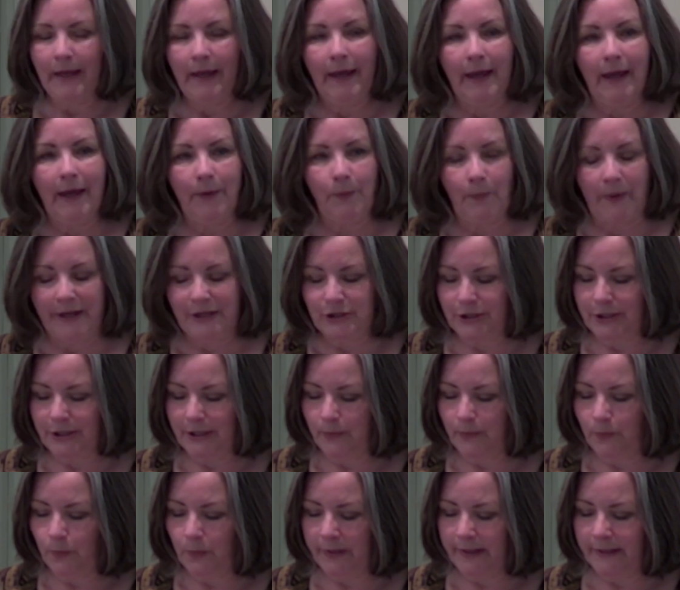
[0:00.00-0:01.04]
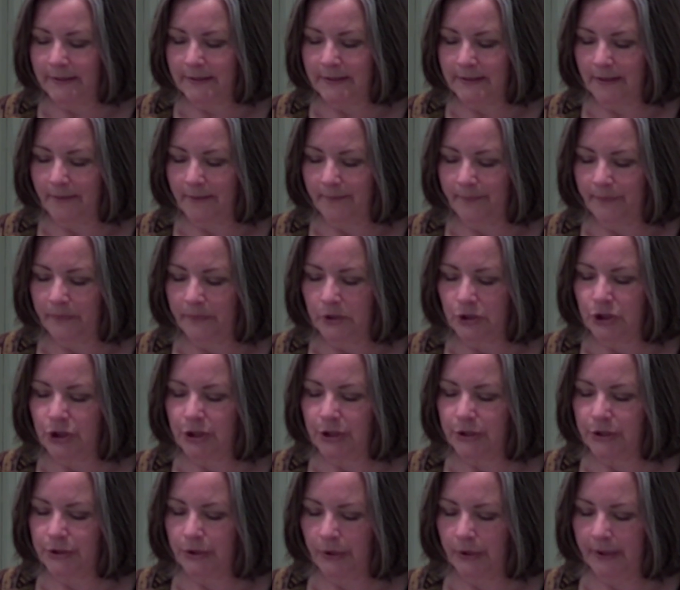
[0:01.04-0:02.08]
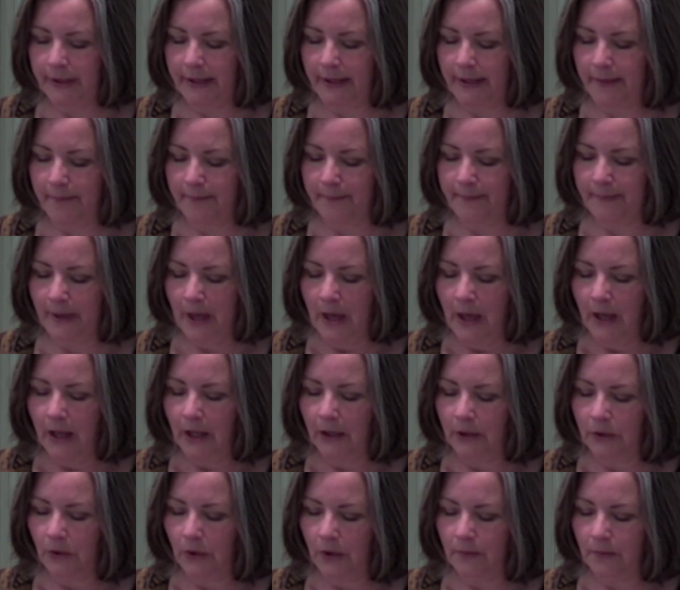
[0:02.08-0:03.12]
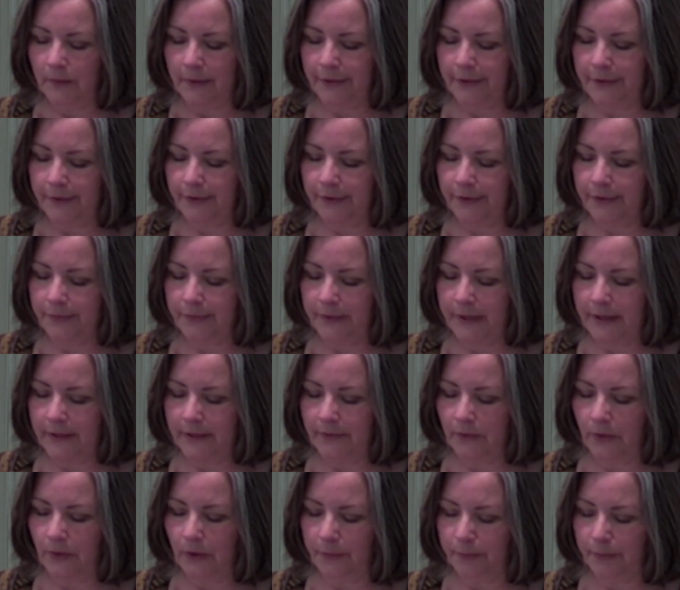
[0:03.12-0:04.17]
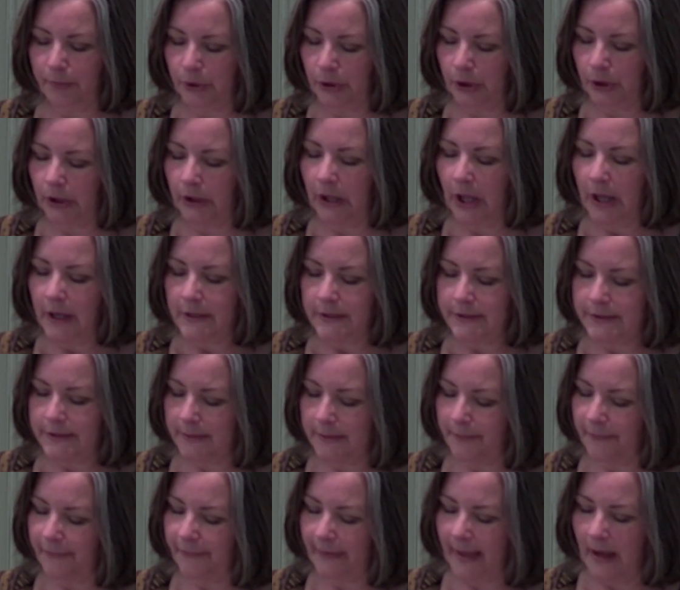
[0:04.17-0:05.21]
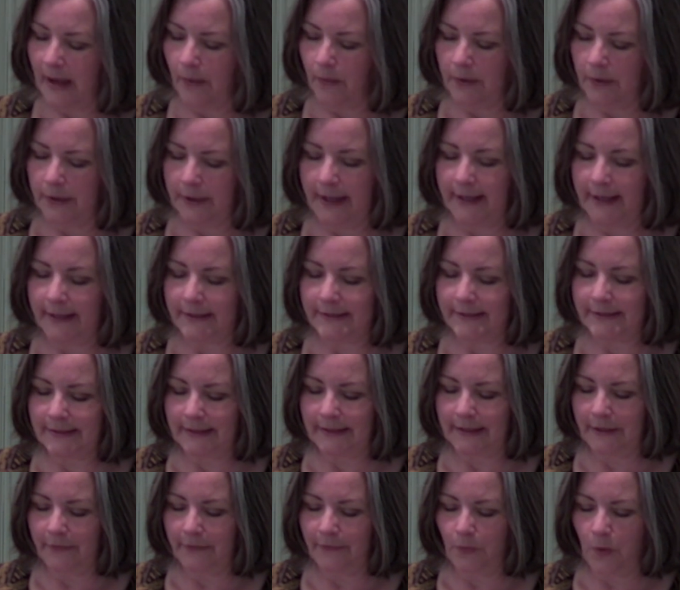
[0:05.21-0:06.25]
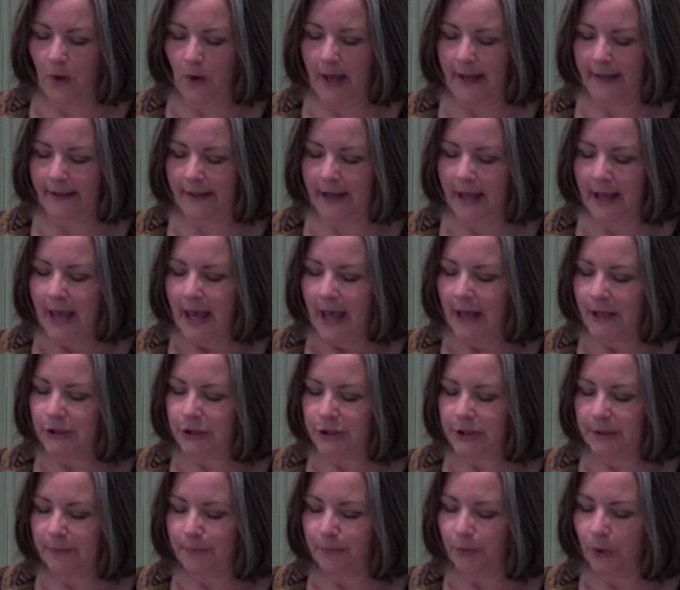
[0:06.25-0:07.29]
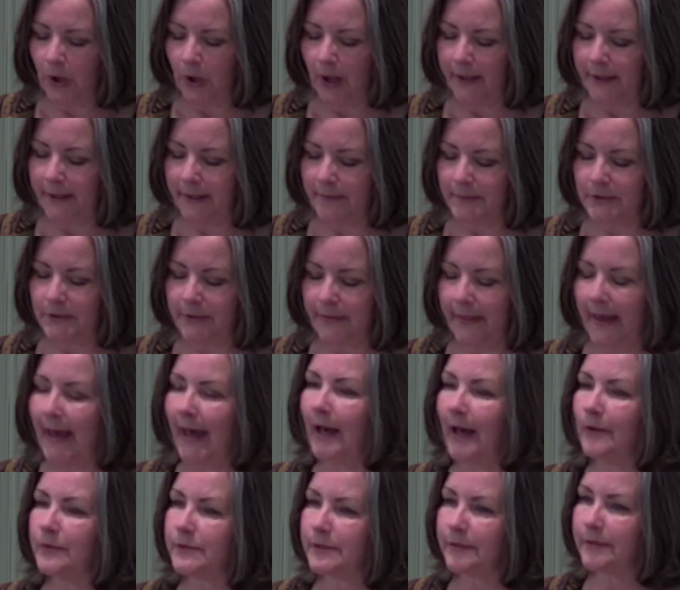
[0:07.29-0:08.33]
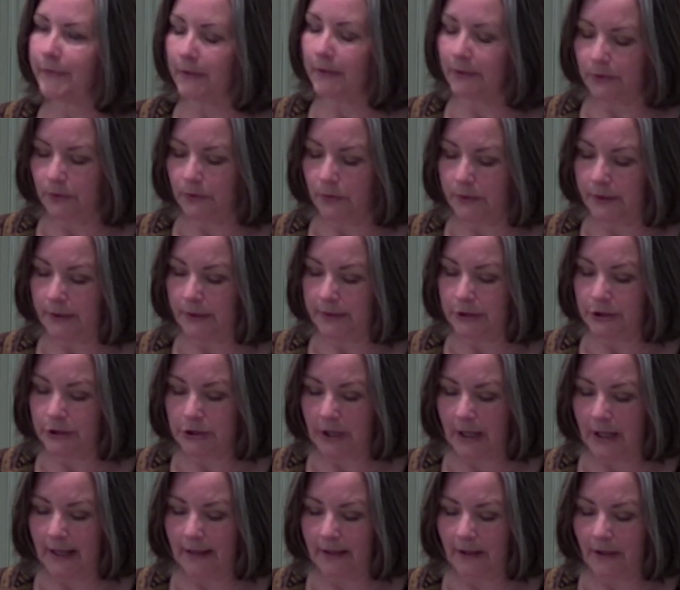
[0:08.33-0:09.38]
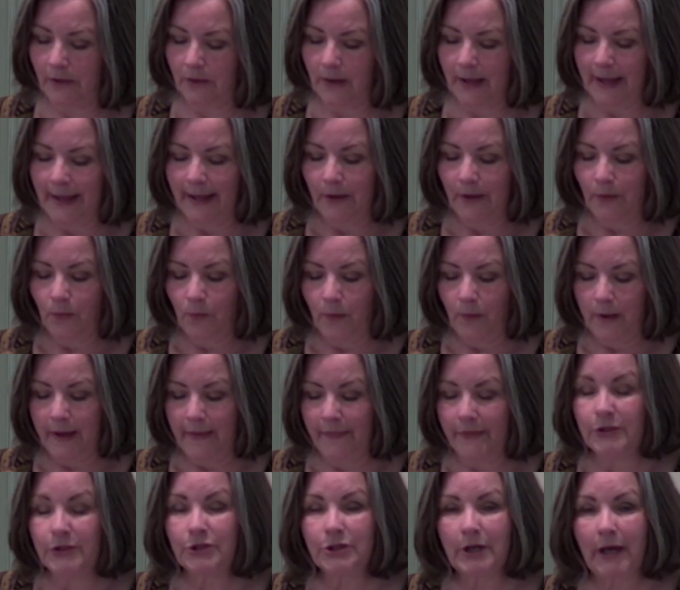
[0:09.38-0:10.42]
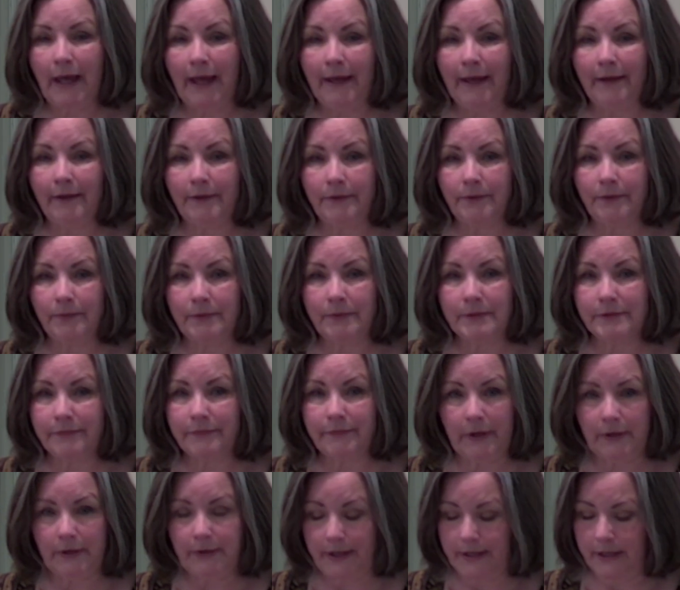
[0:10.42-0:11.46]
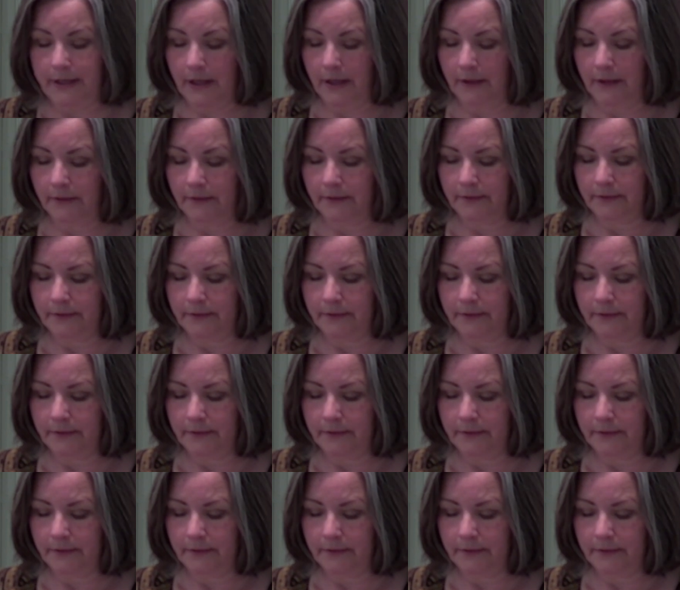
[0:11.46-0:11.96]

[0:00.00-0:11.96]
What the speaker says: And when she had weaned him, she took him, along with her 3-year-old bull, some flour, and a skin of wine, and she brought him to the house of the Lord at Shiloh, and the child was very young.